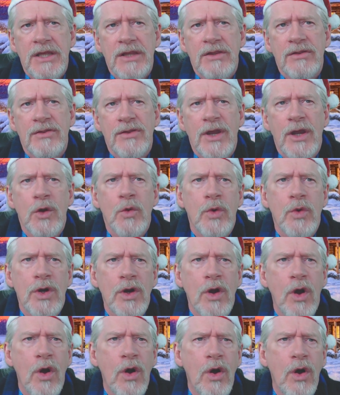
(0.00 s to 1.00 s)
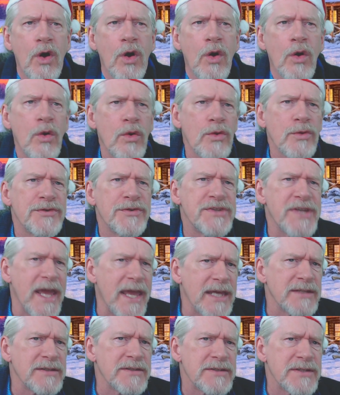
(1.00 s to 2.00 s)
There were old
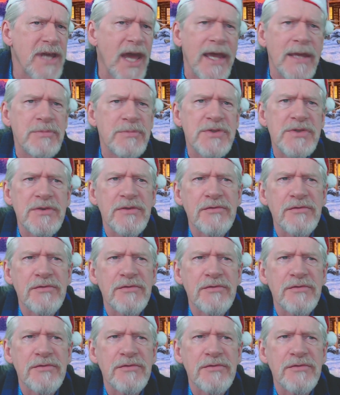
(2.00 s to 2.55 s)
tintypes